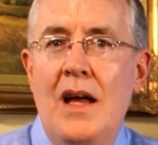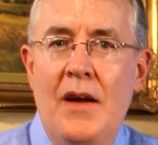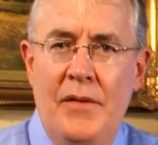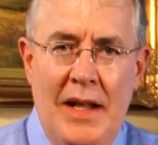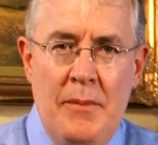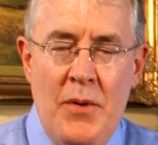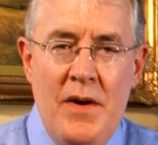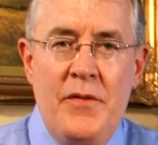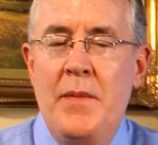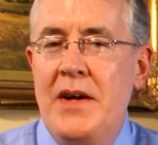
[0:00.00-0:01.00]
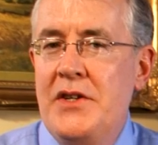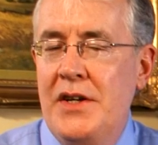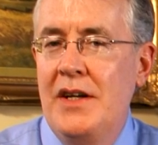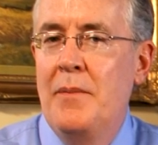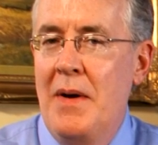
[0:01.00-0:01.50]
If you'd like more
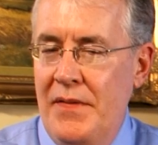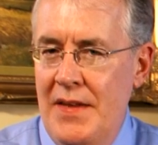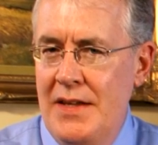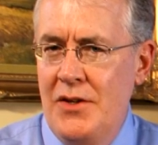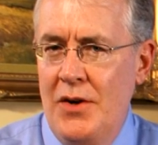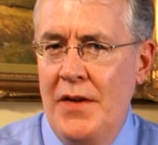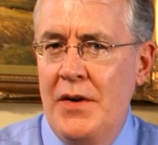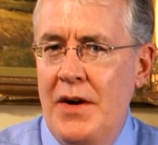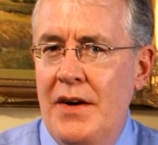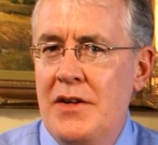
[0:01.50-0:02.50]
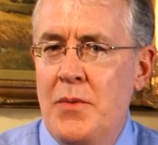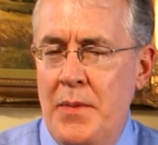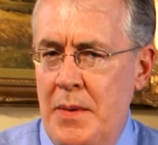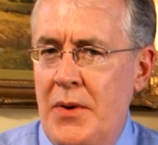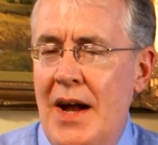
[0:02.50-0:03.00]
information about this or other areas where
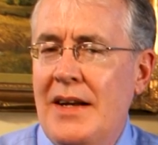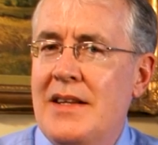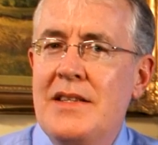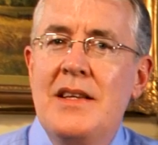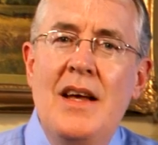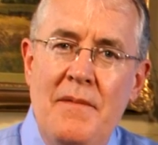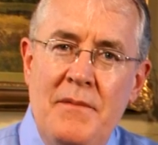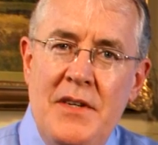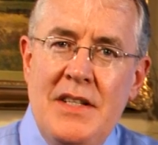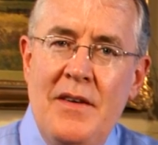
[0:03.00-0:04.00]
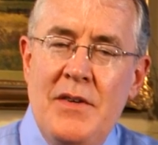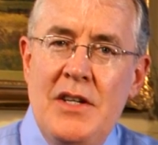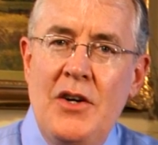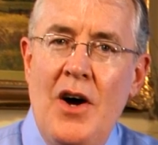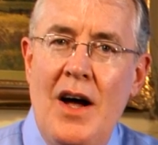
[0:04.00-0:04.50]
we practice, just give us a
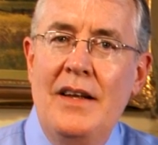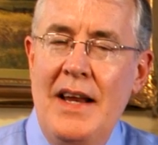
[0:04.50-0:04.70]
call at